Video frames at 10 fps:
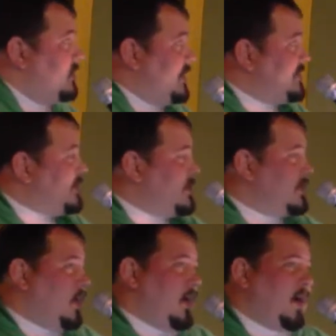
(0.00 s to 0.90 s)
this
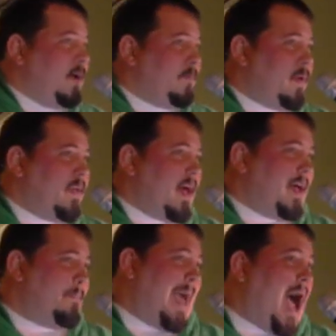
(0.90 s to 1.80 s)
is a
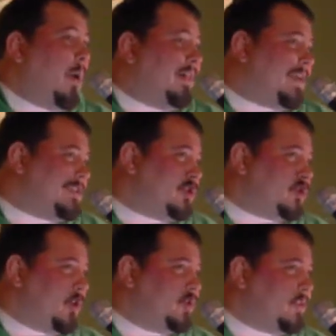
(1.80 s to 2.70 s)
Powlix
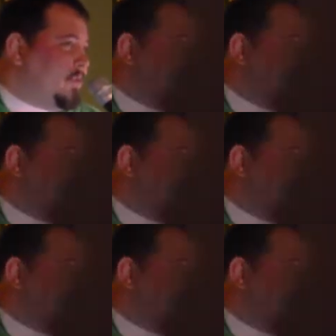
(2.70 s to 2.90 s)
Trojan.